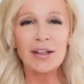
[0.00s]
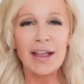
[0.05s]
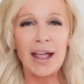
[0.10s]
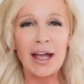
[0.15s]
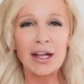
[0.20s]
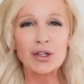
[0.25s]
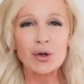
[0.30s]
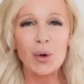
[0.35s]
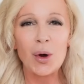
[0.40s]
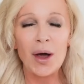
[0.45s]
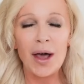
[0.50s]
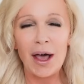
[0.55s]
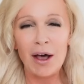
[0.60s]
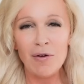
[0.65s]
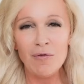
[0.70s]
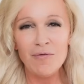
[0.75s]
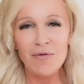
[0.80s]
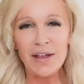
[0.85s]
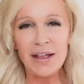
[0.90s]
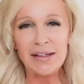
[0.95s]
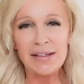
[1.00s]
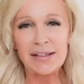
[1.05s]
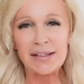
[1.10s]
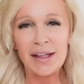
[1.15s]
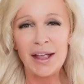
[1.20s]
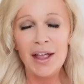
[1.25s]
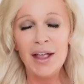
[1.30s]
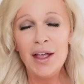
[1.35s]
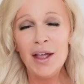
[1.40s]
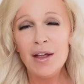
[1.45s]
casual outfits
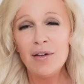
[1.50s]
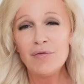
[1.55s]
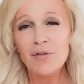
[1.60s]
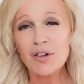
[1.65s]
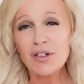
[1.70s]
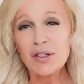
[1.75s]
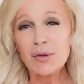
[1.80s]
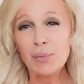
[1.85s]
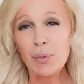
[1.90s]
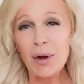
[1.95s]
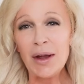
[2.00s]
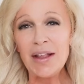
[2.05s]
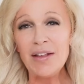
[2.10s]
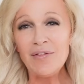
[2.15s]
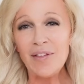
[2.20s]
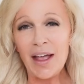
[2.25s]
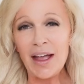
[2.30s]
for Spring